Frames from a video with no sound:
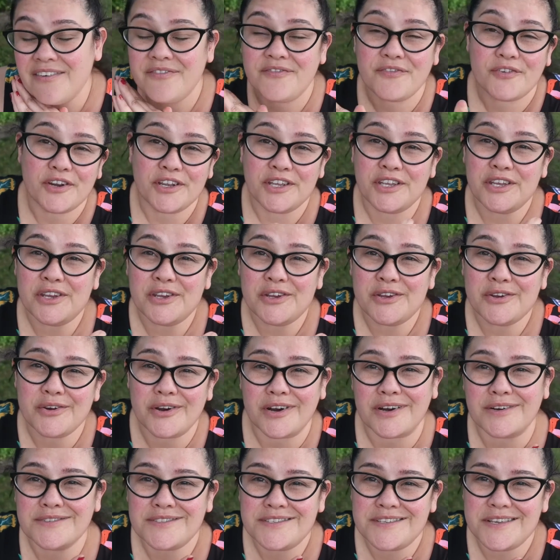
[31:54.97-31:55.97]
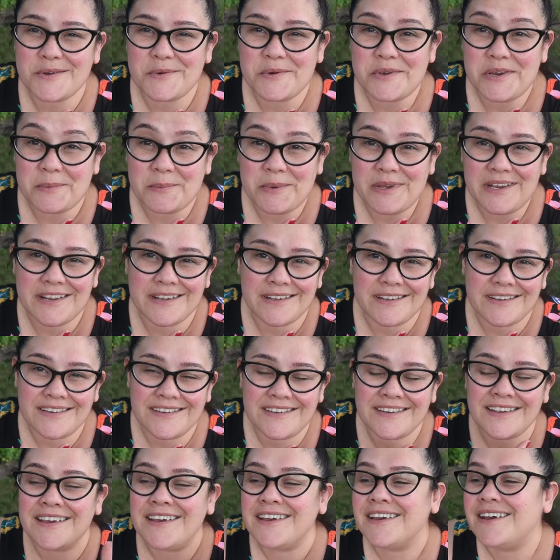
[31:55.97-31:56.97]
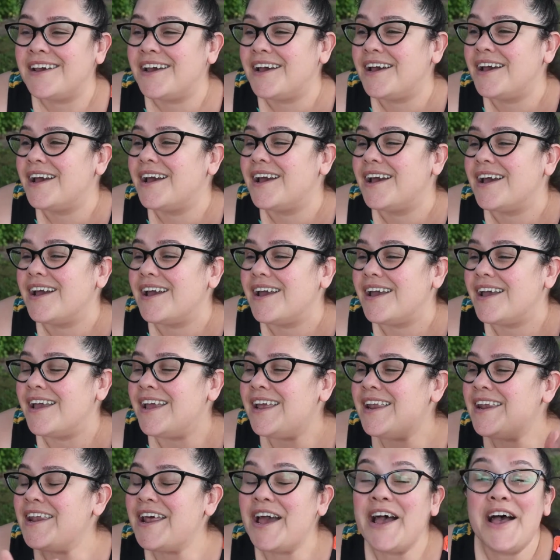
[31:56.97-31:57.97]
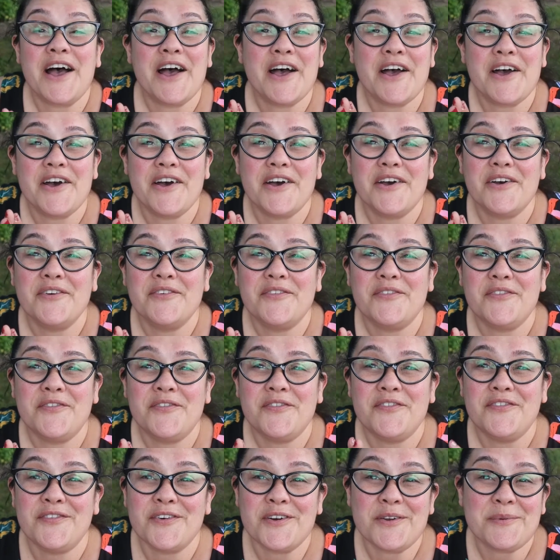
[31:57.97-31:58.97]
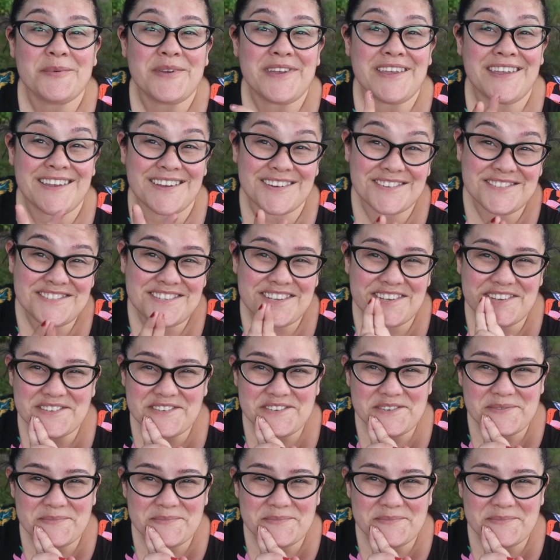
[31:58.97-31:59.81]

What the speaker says: For you, I'll see you in a minute. And for me, I'll see you